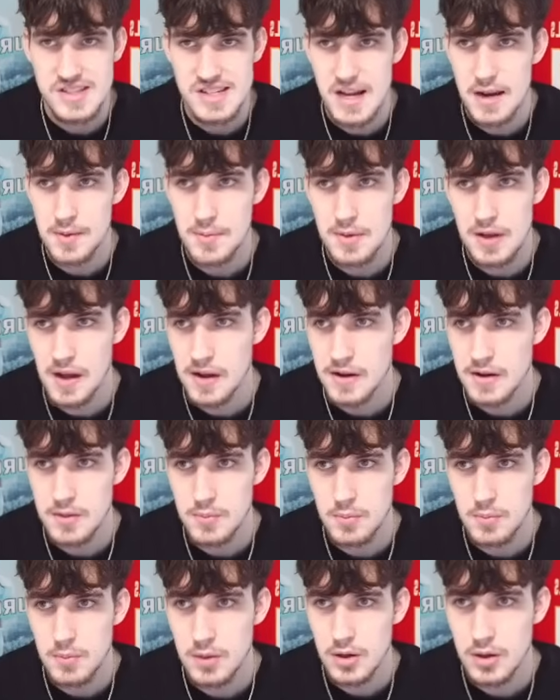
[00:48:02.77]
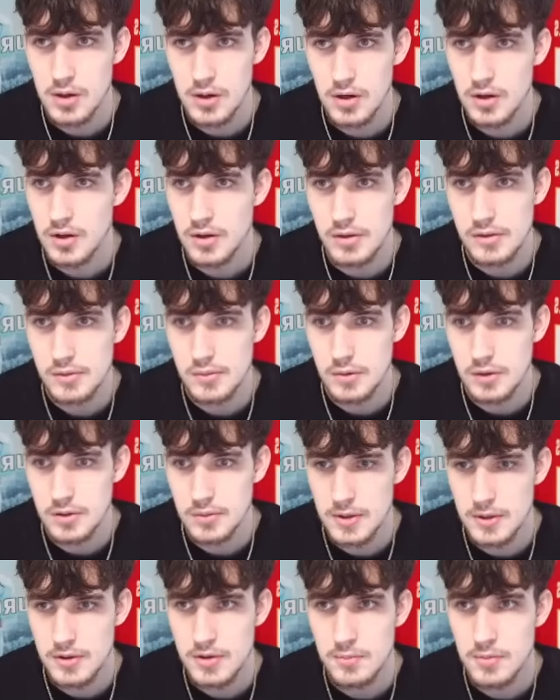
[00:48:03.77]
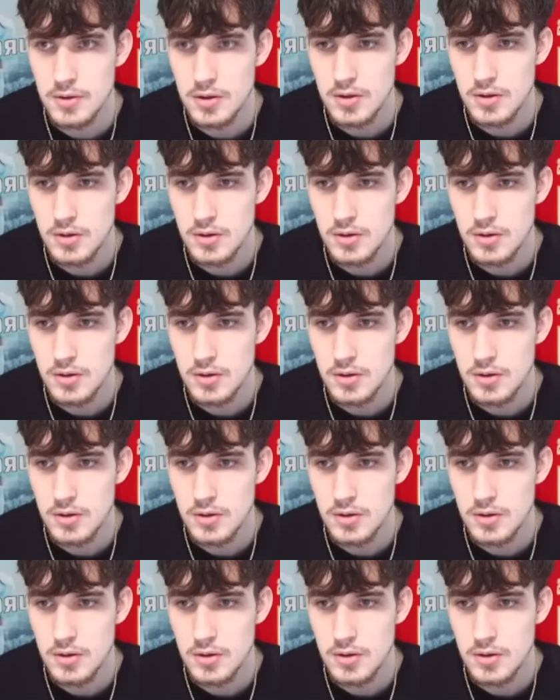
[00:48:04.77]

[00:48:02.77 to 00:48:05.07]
Tommy Eichenberg, ain't worried about him.